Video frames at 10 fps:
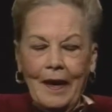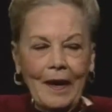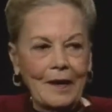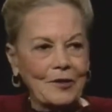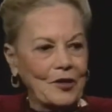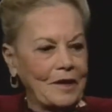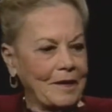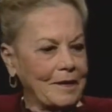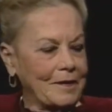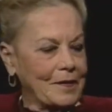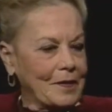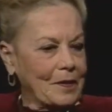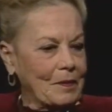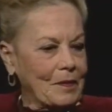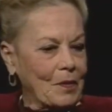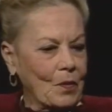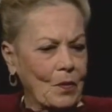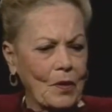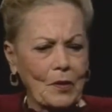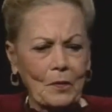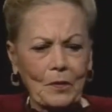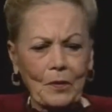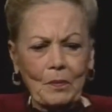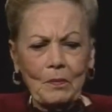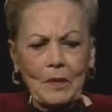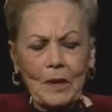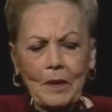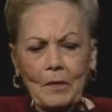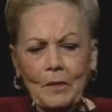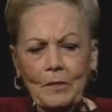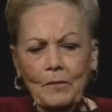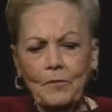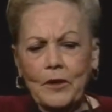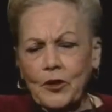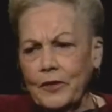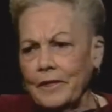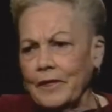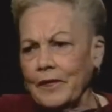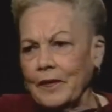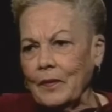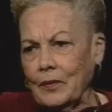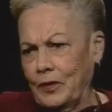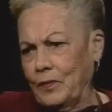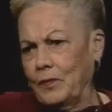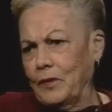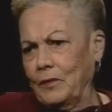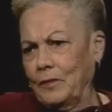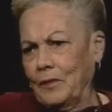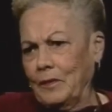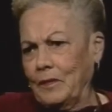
and she has uh, wonderful uh, visions, and oh, she's wonderful,